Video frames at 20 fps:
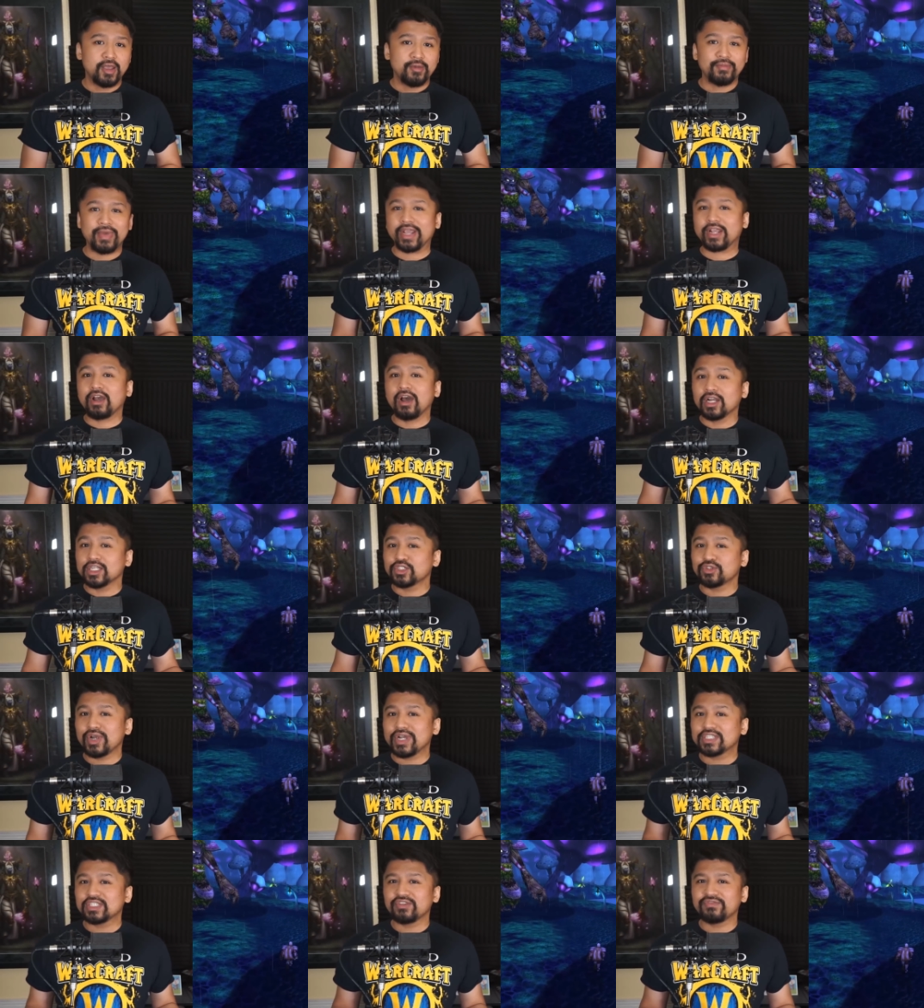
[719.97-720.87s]
By
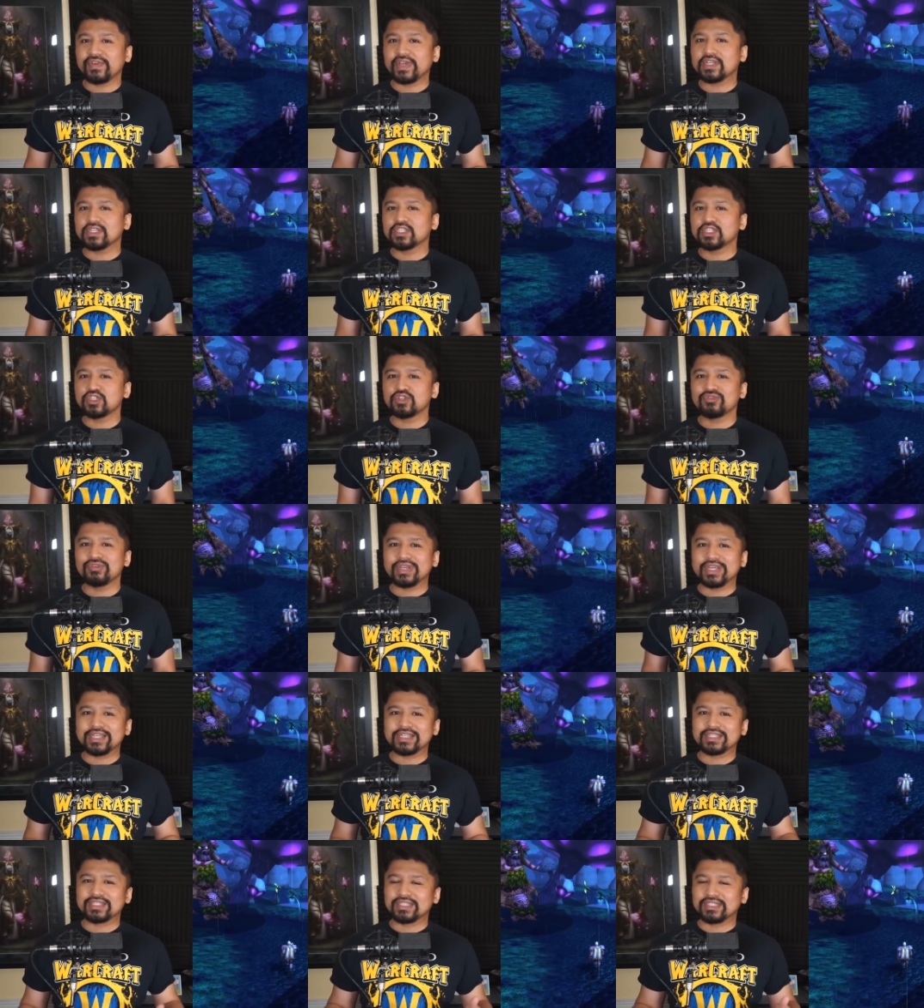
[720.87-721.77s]
contrast, Phase 2
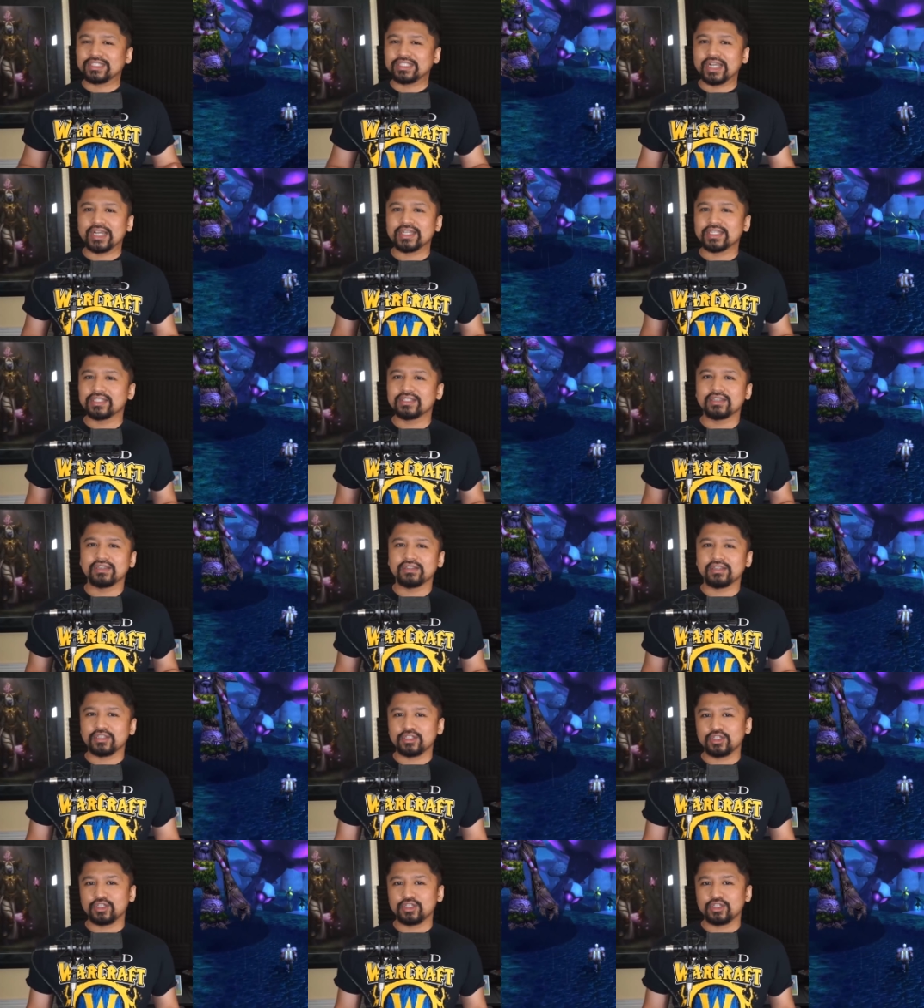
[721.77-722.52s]
is just the